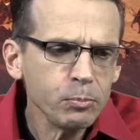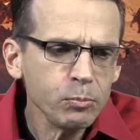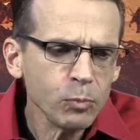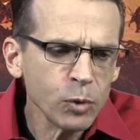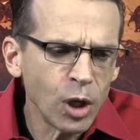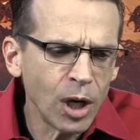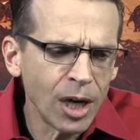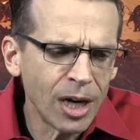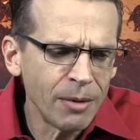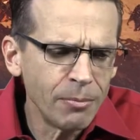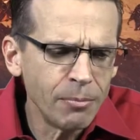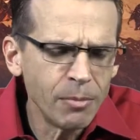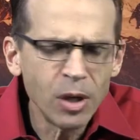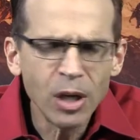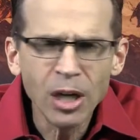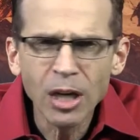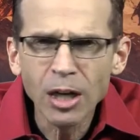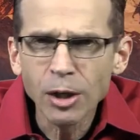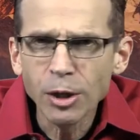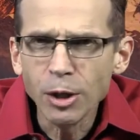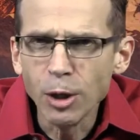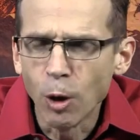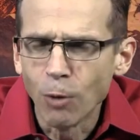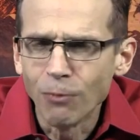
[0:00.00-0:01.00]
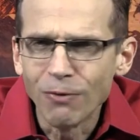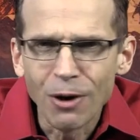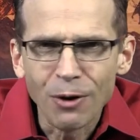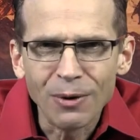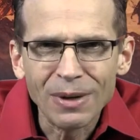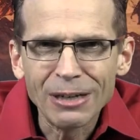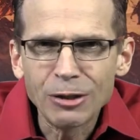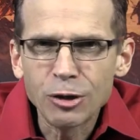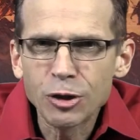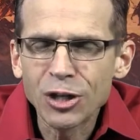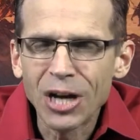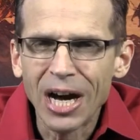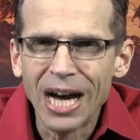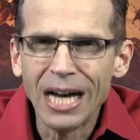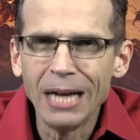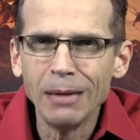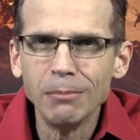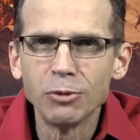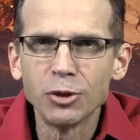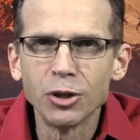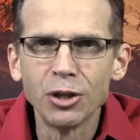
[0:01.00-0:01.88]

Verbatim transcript: um, you know, various times.